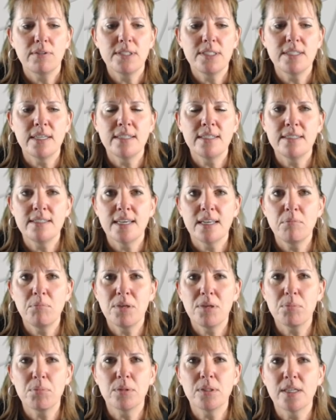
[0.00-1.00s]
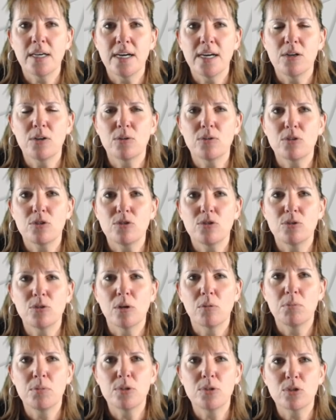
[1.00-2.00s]
sending 10 people out to
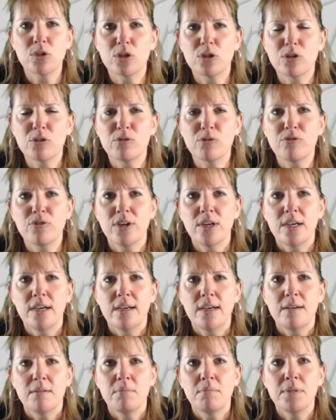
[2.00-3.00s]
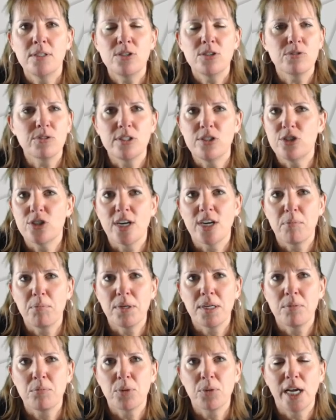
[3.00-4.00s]
observe mystery
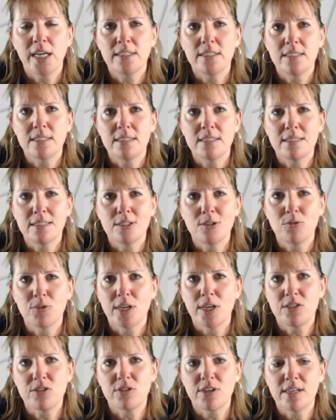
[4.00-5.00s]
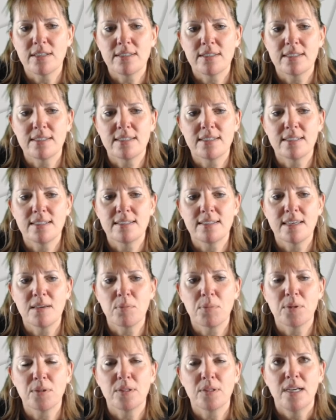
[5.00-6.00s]
shopping practices in restaurants, as an
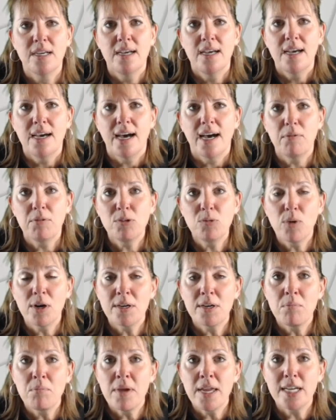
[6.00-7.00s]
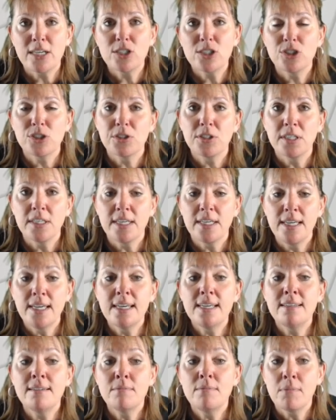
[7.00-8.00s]
example. I would want to make sure
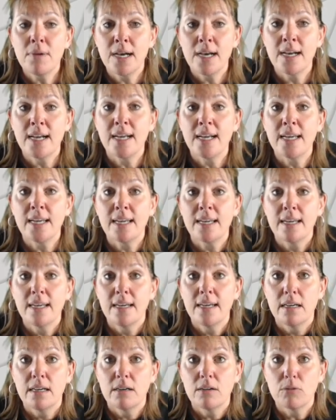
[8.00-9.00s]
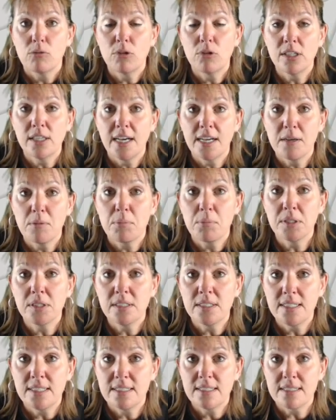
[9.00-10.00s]
in my
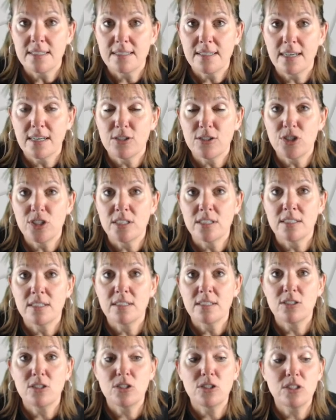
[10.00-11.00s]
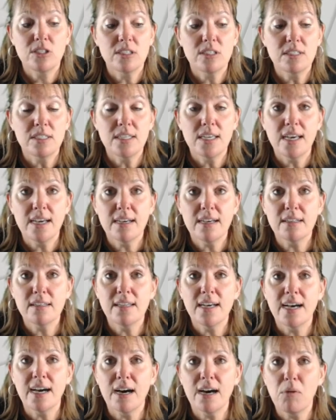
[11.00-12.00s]
reliability discussion to tell
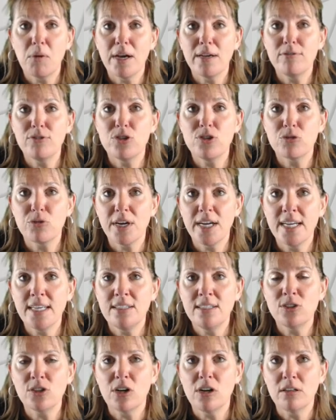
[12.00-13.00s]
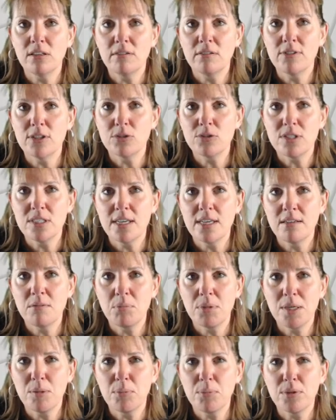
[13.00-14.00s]
how I've trained all of those 10
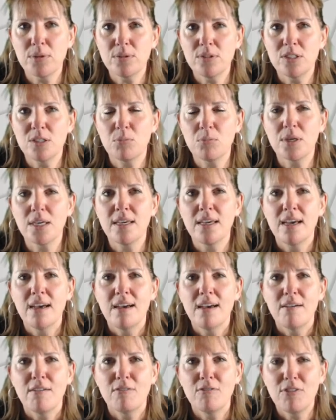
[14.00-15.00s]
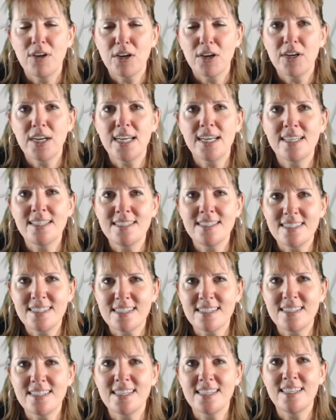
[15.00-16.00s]
people to be very
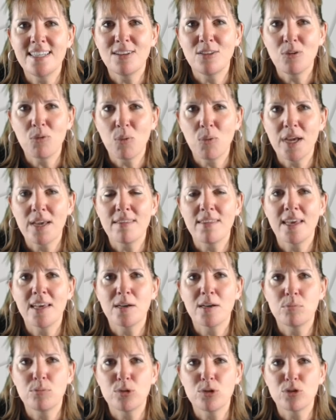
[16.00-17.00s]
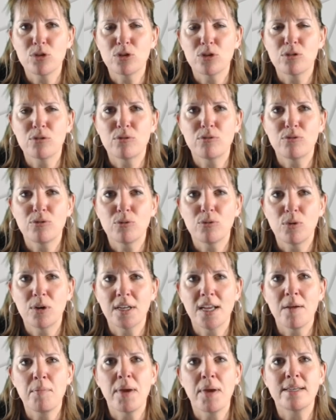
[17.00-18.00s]
consistent in the way they observe what
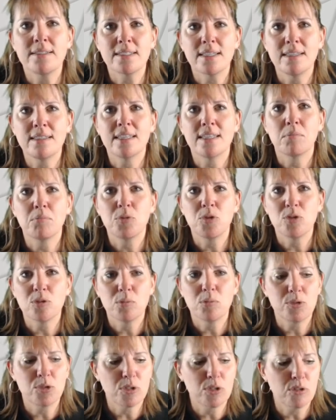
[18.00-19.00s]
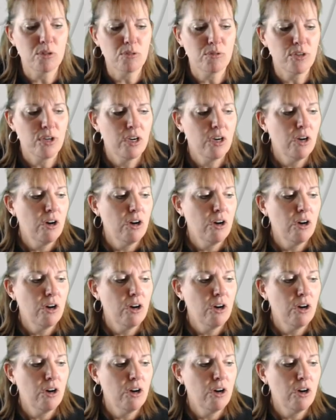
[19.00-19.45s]
I'm asking them to observe.